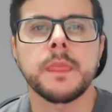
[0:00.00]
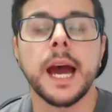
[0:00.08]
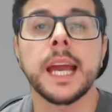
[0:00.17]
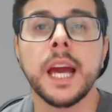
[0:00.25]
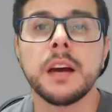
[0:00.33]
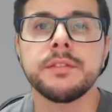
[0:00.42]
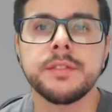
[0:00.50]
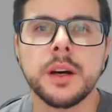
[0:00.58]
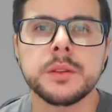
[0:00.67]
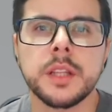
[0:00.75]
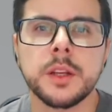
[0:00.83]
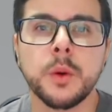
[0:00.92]
I have
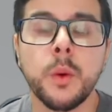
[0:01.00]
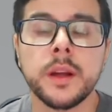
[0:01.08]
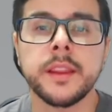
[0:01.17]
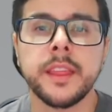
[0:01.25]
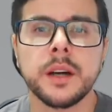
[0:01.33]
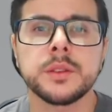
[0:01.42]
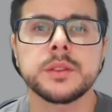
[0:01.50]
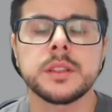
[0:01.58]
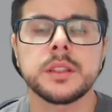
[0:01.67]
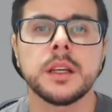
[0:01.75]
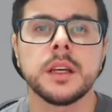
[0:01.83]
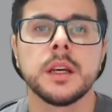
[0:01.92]
found that
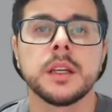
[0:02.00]
1000